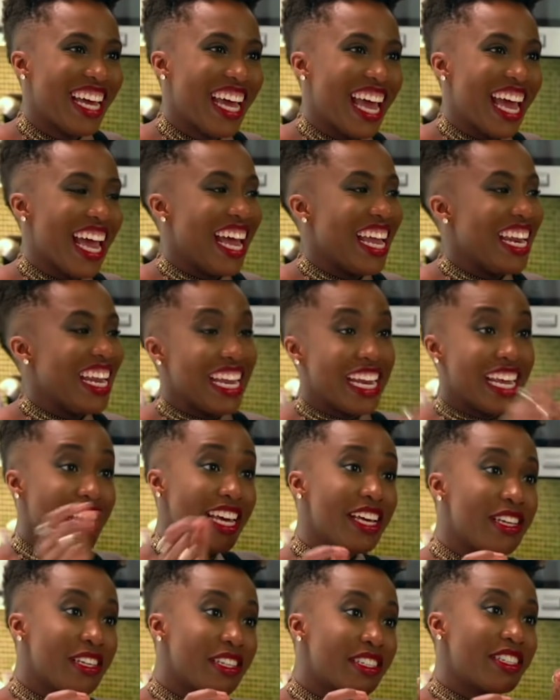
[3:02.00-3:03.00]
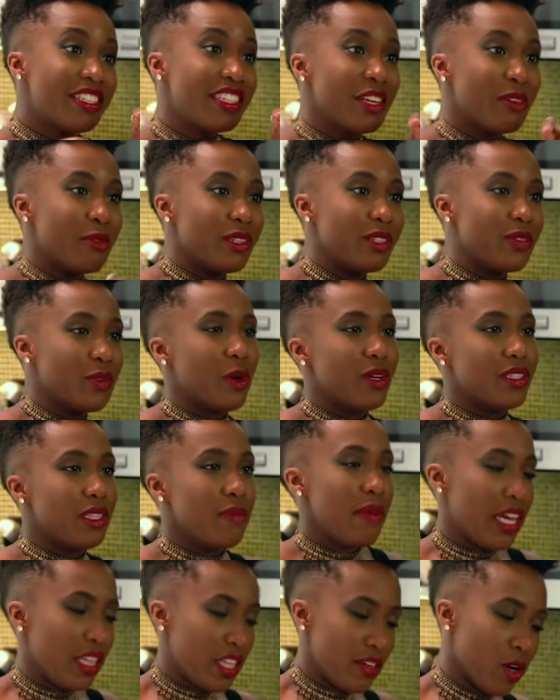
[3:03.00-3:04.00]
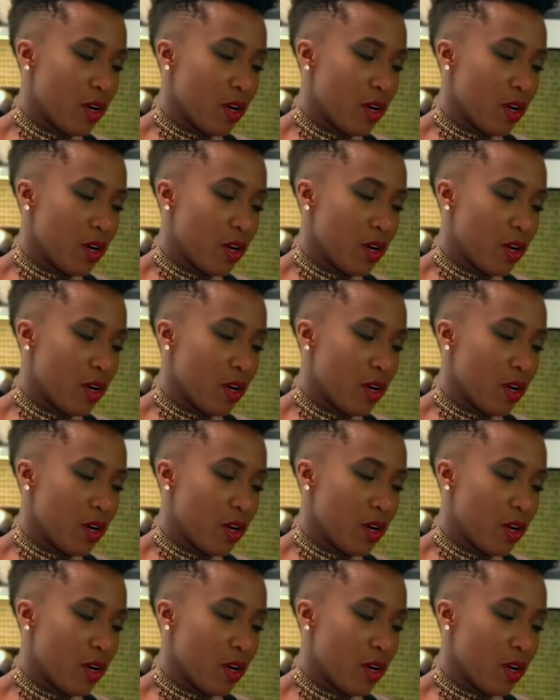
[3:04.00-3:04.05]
And in his, it was, of course, the manly